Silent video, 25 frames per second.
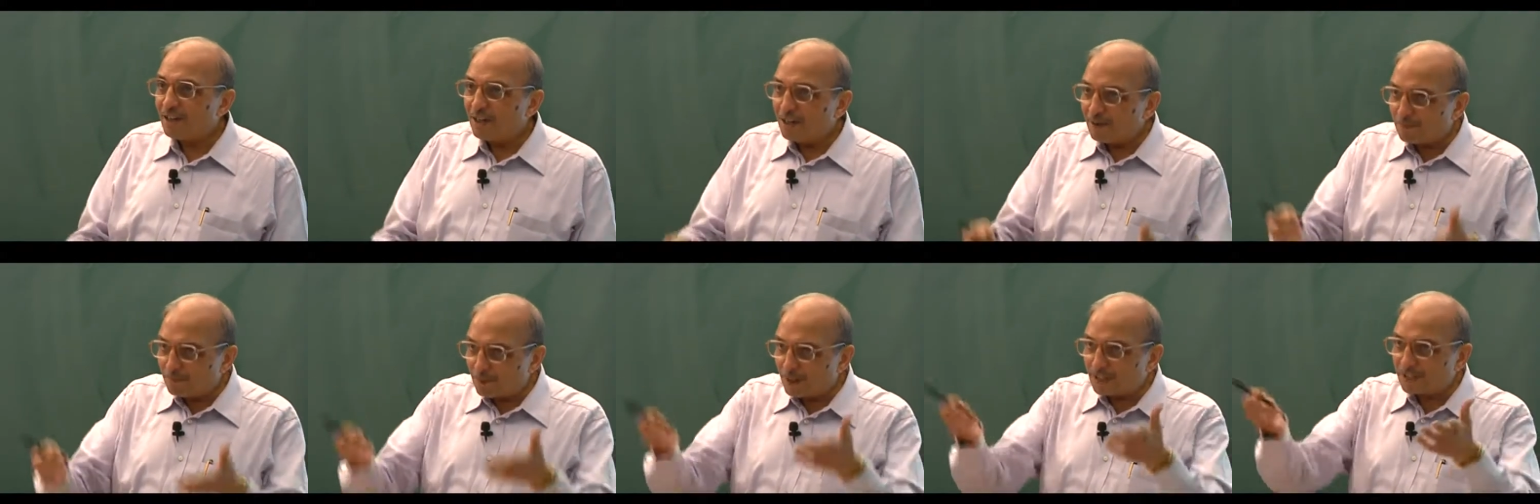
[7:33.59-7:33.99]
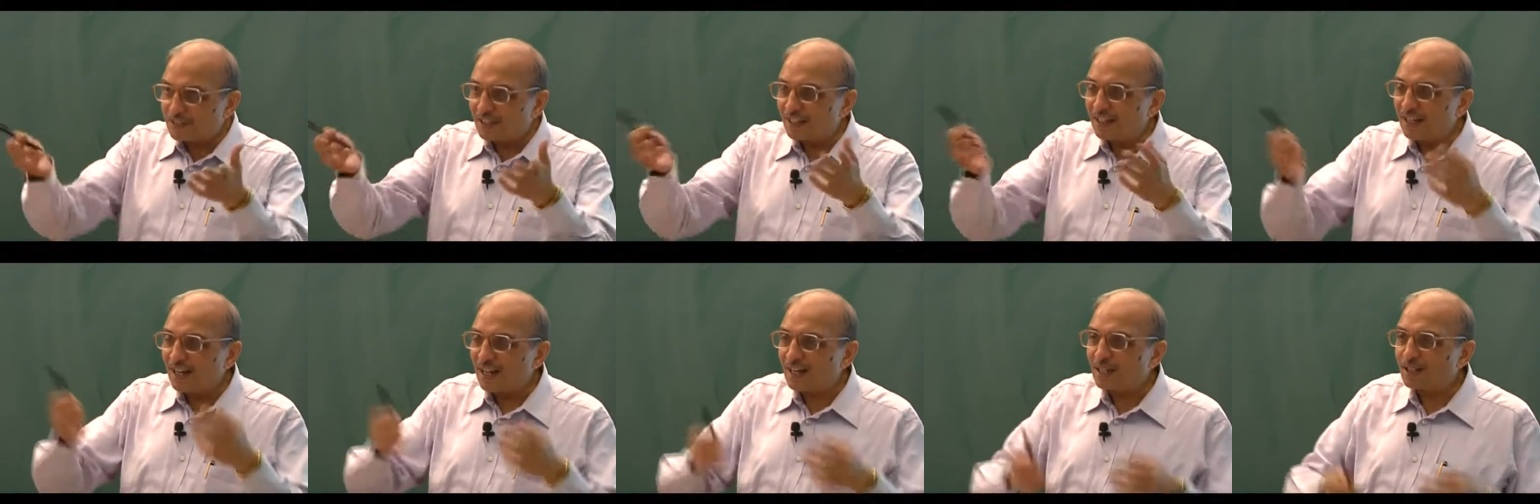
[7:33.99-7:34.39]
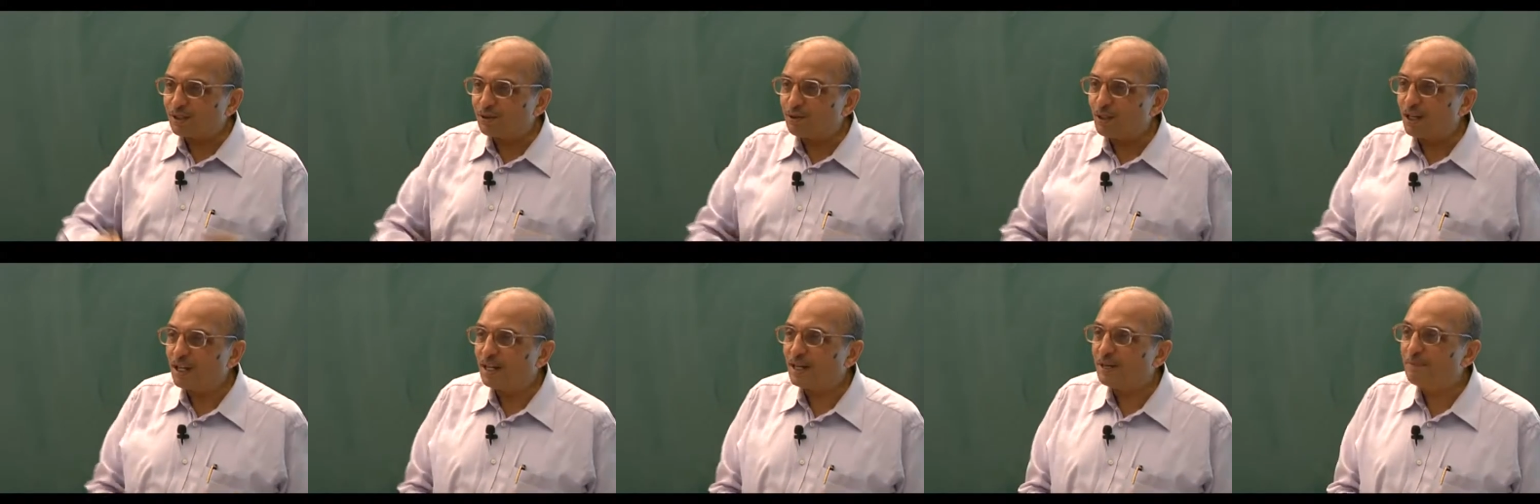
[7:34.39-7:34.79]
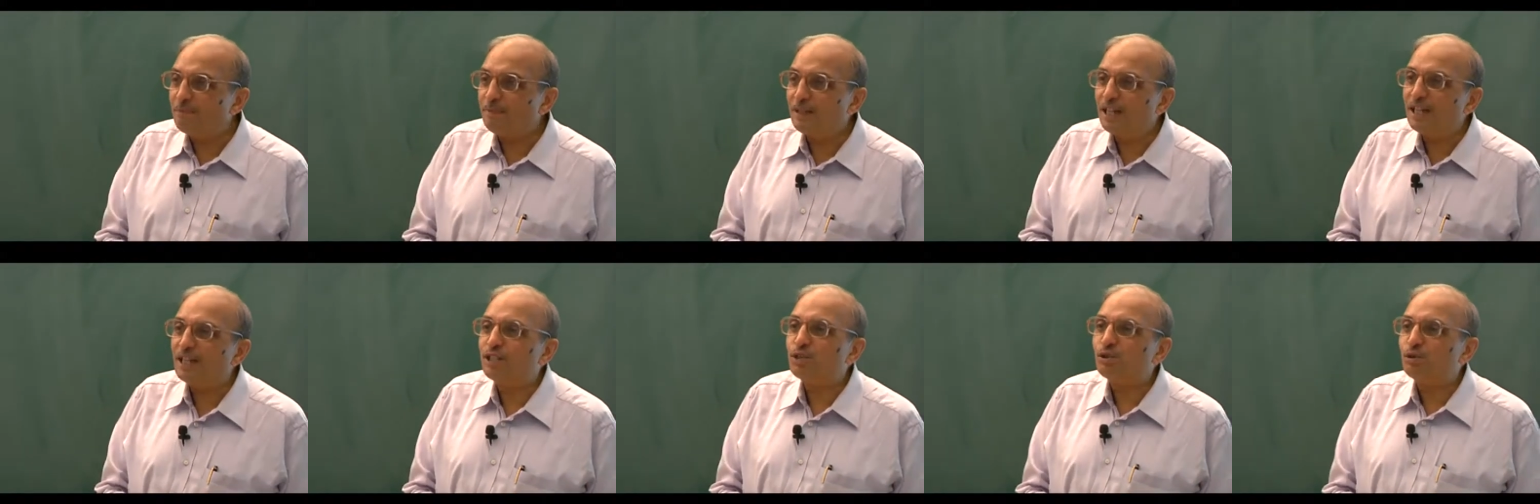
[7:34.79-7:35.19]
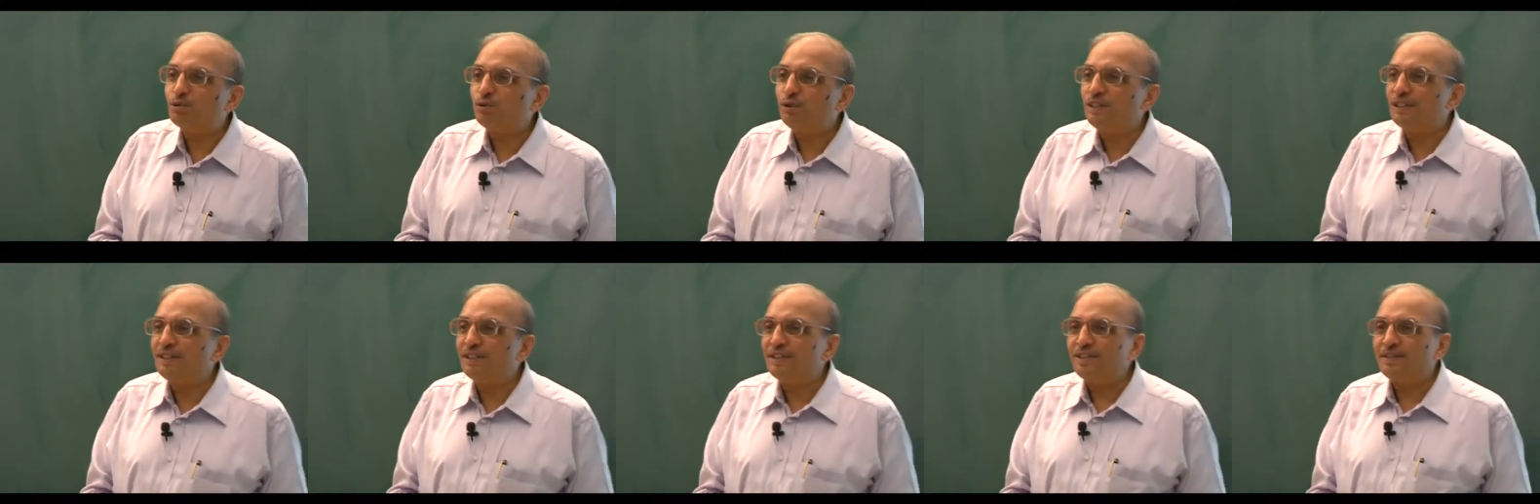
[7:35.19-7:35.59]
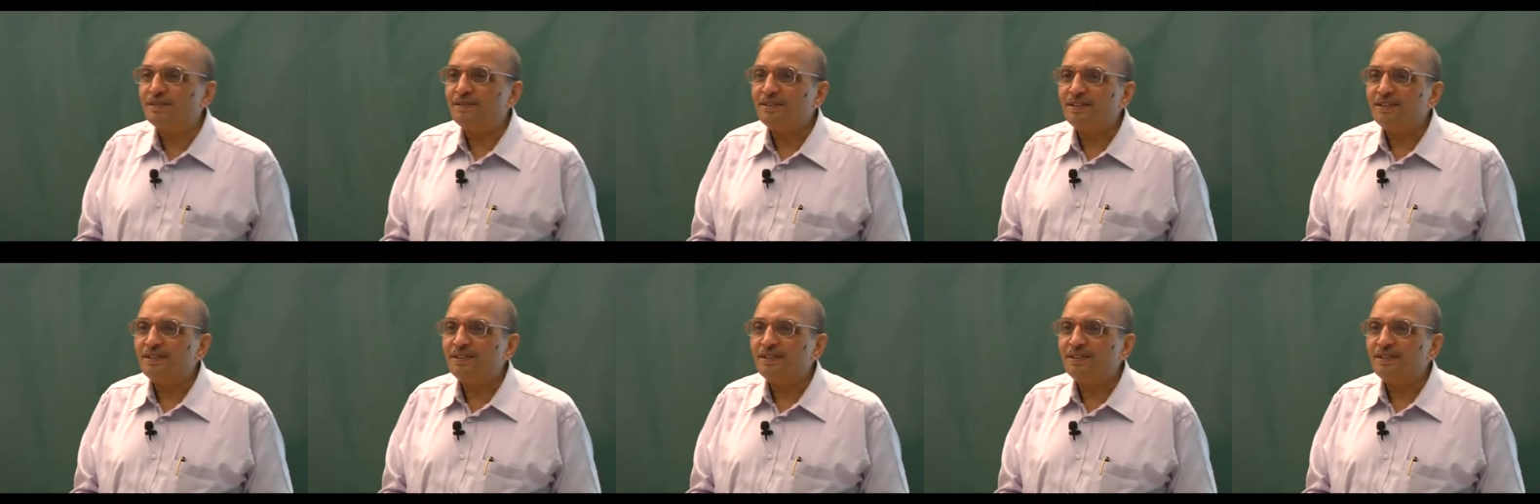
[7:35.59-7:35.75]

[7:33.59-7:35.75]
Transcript: A person like you, an MTech student,